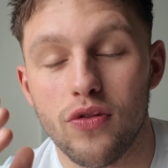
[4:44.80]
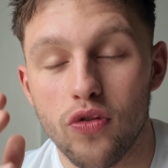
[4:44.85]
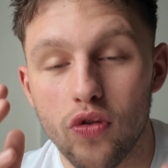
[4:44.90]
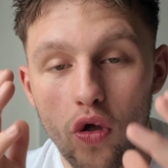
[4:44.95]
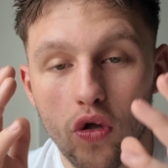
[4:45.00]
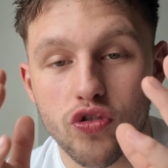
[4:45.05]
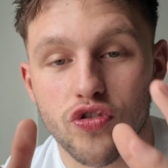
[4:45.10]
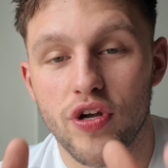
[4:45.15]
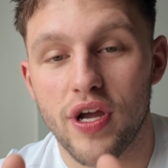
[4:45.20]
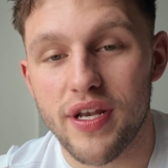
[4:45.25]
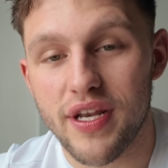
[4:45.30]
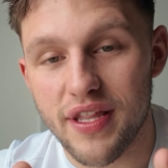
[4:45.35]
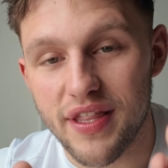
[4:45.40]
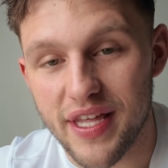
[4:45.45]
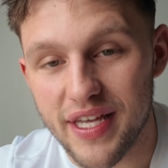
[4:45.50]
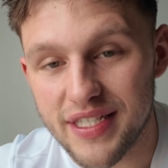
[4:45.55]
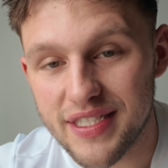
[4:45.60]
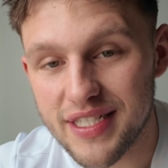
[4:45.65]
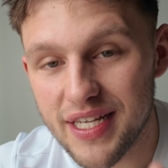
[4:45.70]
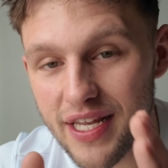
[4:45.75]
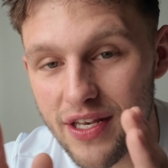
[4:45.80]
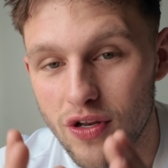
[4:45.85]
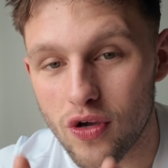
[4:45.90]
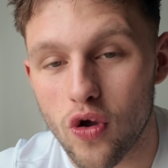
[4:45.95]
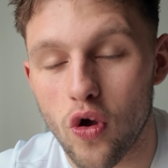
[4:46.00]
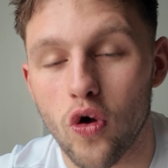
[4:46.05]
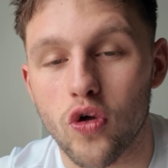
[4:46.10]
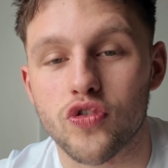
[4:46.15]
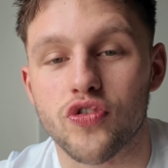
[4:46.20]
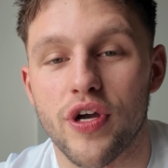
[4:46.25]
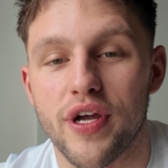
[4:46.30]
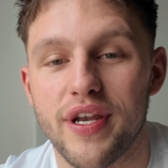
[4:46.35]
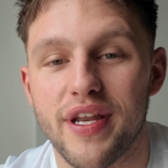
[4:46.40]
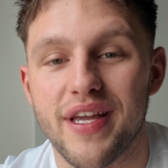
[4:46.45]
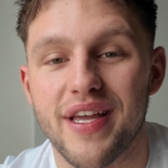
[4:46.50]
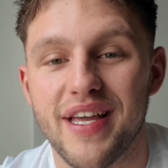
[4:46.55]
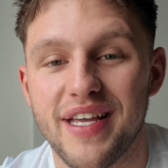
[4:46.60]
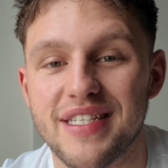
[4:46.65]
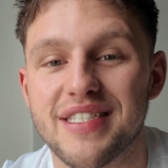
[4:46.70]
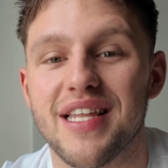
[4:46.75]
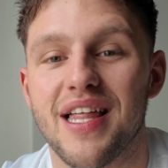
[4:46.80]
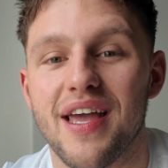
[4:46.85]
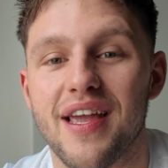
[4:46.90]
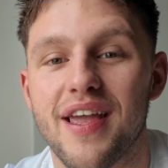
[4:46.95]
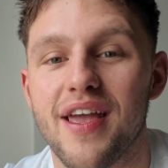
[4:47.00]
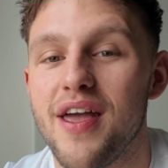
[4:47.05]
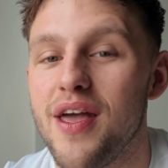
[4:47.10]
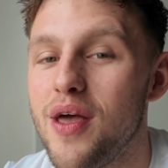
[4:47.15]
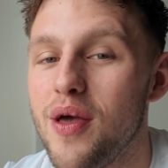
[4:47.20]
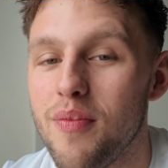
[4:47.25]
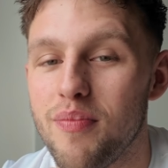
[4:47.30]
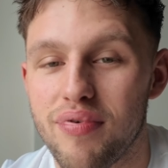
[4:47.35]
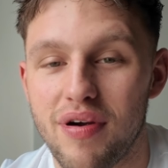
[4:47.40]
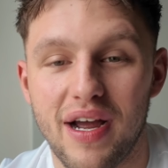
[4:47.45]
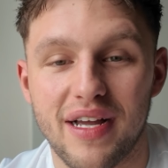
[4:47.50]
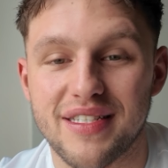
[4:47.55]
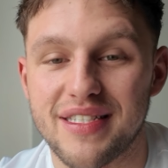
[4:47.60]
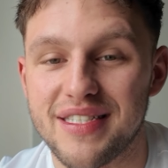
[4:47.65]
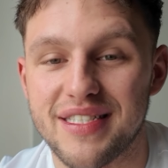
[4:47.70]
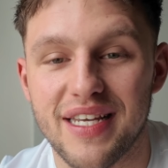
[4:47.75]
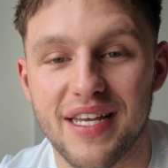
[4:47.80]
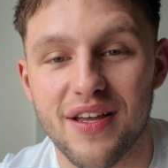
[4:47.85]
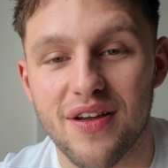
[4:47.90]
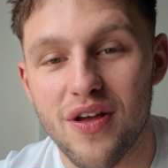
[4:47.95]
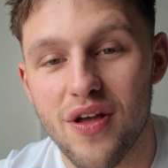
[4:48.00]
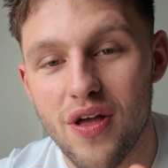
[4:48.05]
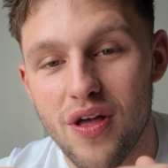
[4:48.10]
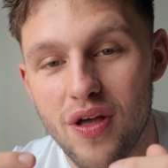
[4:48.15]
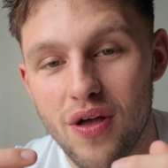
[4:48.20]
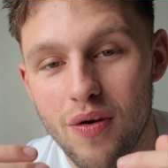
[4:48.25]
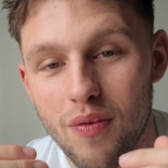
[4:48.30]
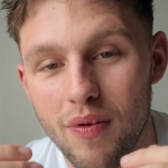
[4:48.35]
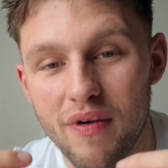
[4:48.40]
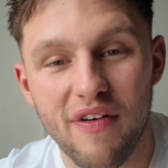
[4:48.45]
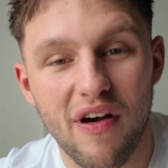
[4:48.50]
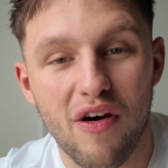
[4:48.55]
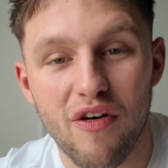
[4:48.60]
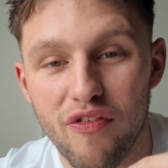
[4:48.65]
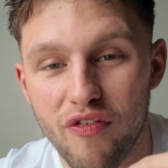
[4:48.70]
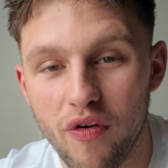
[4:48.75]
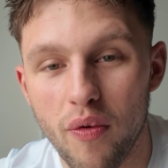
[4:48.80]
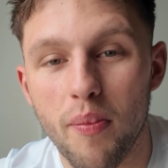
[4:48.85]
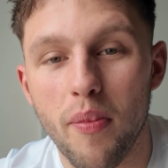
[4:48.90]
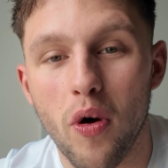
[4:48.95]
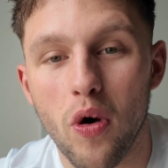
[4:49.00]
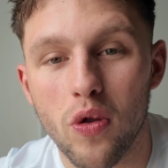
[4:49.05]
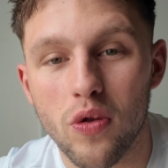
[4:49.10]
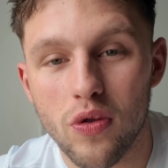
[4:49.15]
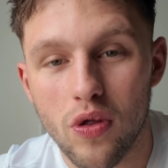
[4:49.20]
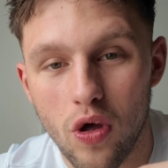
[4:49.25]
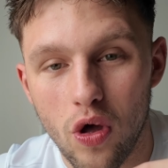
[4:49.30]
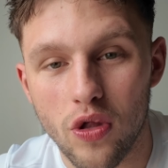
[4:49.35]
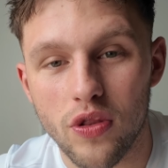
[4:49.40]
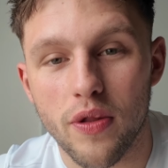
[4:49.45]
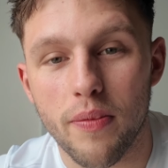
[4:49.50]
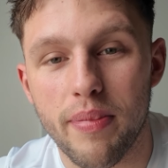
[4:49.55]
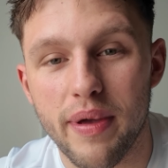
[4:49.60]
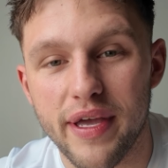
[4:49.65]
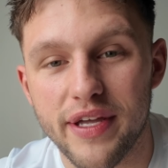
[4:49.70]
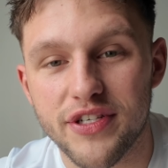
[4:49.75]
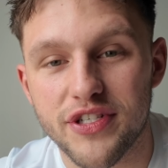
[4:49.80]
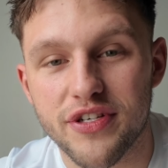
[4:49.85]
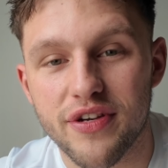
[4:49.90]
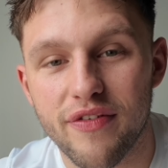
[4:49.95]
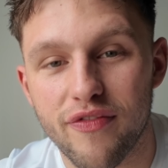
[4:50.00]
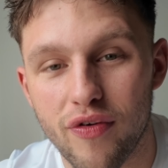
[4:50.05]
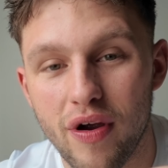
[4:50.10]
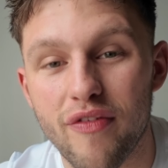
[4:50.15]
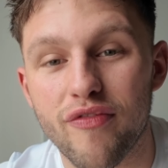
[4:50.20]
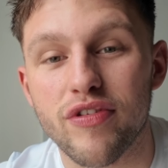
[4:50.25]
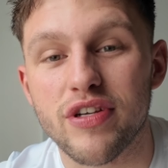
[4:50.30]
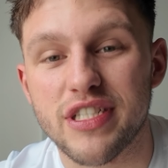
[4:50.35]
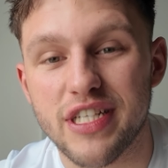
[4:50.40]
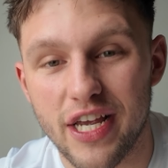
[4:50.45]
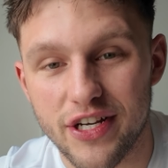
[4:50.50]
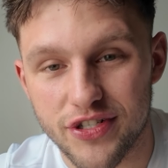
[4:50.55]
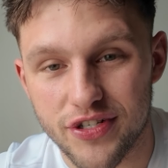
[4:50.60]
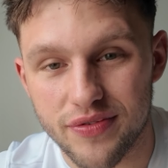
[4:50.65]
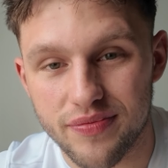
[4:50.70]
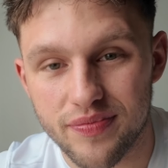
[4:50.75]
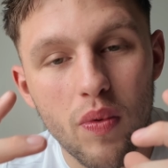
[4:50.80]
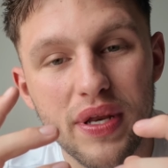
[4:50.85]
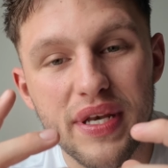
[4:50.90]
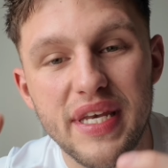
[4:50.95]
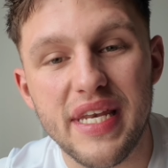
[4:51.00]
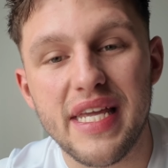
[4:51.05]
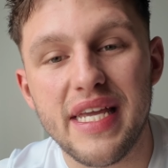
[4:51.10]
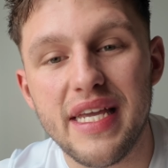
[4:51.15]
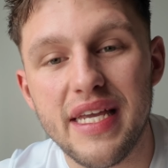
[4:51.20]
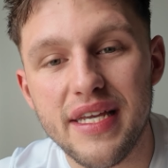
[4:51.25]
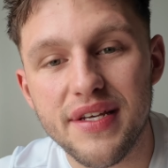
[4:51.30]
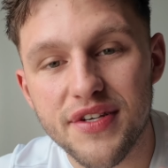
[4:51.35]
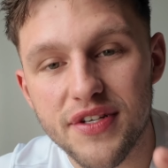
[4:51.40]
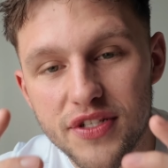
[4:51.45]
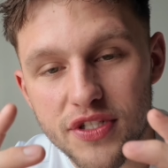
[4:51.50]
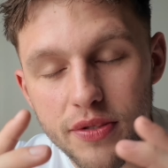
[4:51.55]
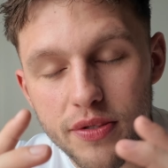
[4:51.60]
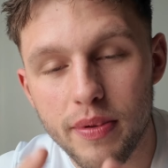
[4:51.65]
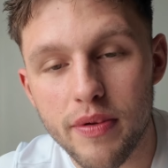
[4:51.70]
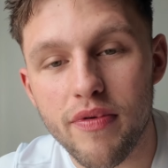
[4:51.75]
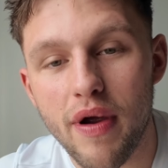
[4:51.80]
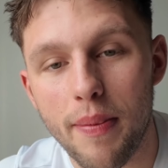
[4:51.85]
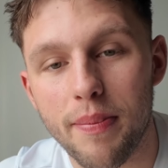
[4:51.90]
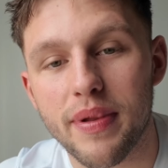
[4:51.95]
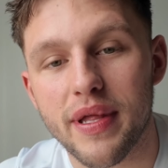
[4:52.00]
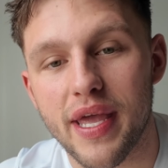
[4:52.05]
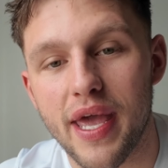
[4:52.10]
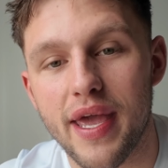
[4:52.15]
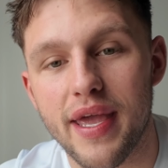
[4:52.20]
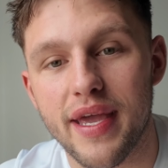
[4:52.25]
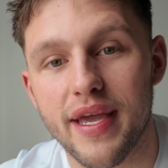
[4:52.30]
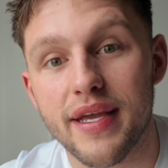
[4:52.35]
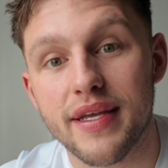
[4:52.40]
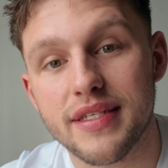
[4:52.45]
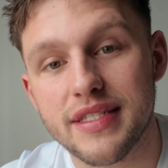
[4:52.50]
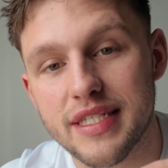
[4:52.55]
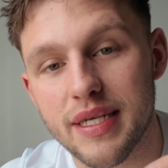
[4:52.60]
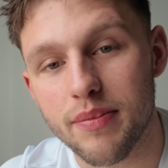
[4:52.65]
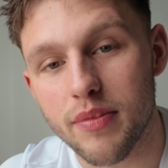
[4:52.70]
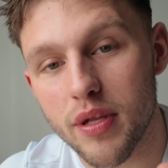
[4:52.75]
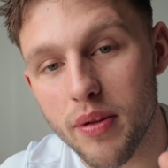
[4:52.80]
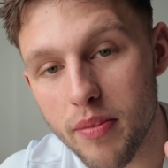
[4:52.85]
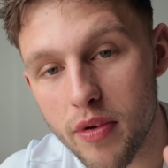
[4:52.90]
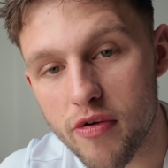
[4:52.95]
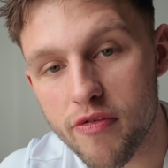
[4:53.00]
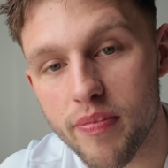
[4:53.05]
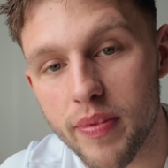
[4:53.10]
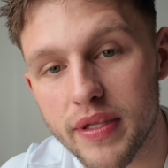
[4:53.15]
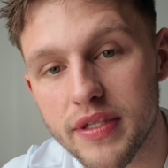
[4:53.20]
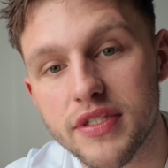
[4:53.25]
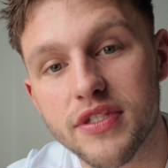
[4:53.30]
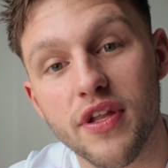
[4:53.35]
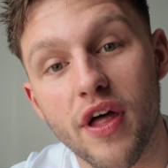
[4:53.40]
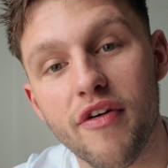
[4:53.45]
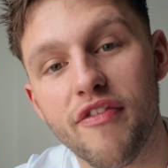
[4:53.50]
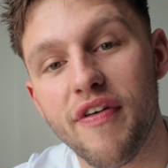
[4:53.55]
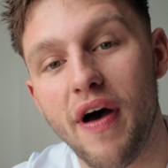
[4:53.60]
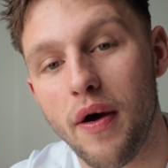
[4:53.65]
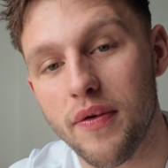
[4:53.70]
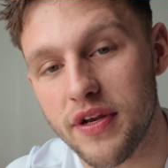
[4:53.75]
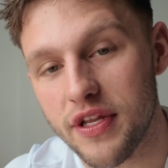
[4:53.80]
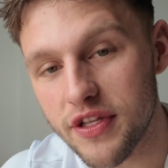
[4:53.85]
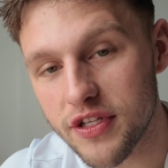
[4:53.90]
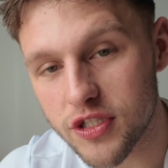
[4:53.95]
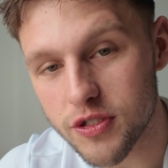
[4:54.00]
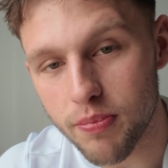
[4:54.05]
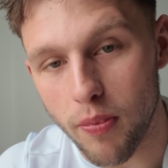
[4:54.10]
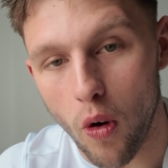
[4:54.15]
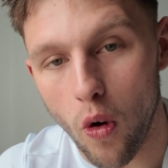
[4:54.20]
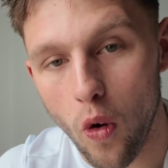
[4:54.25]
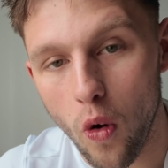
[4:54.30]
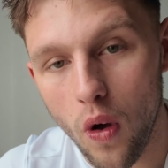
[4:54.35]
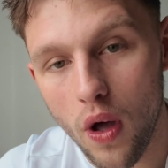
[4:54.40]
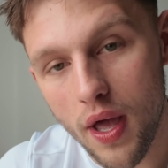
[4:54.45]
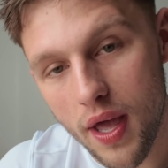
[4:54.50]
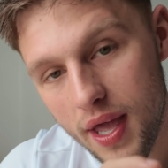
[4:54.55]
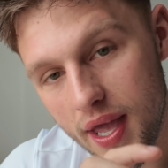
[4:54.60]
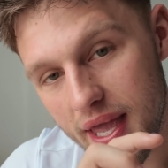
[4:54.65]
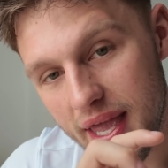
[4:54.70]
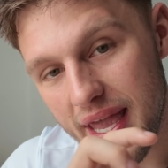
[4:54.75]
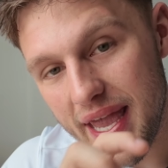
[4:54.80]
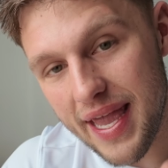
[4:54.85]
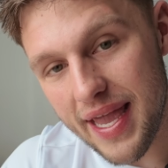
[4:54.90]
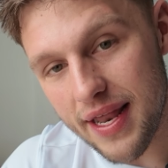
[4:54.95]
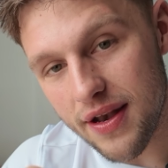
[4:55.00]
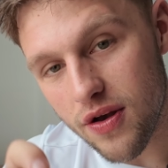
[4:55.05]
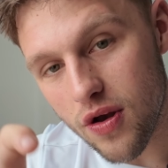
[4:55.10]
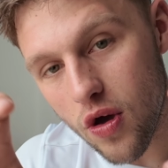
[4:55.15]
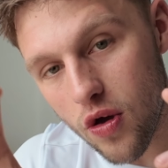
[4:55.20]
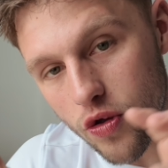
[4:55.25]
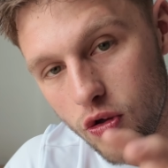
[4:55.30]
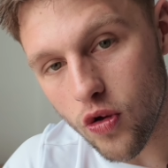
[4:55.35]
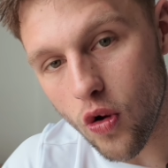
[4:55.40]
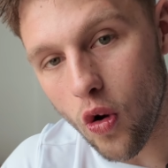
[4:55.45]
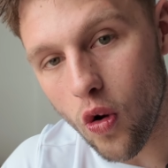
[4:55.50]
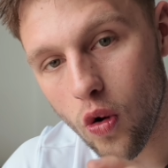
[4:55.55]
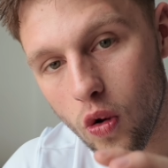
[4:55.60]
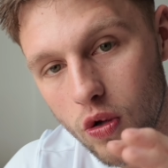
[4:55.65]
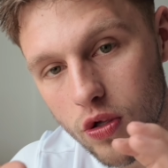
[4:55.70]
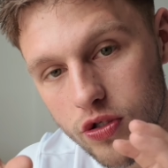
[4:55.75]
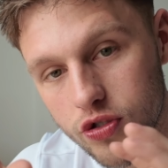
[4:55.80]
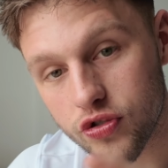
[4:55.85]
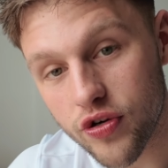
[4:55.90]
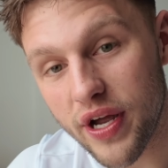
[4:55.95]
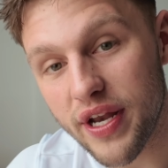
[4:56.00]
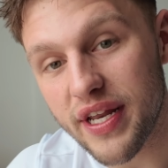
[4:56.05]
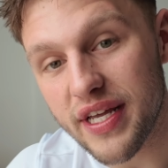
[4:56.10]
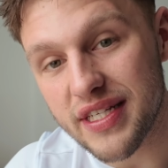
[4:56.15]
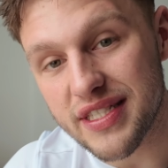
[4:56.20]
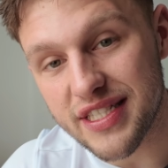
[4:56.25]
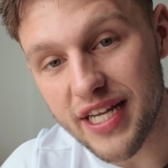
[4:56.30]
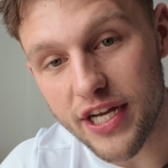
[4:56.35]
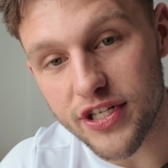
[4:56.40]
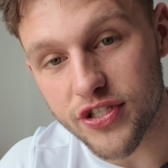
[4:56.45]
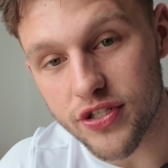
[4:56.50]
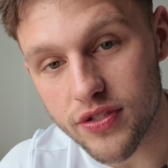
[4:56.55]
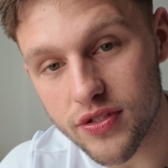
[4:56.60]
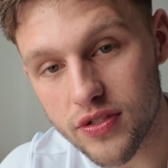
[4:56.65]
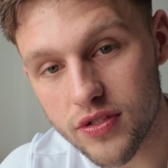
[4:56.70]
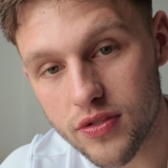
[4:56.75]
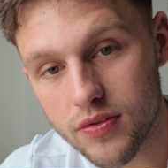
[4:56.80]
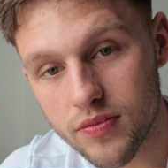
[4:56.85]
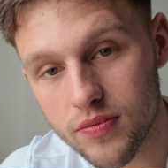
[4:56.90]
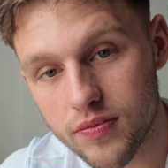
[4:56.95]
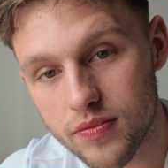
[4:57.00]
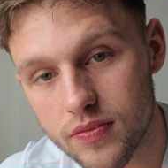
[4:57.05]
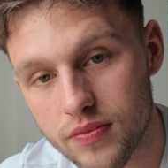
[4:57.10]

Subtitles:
Not training this in your core training is like practicing without a football on the pitch for every session. We need to be replicating similar movements that are found in the sport in your training sessions.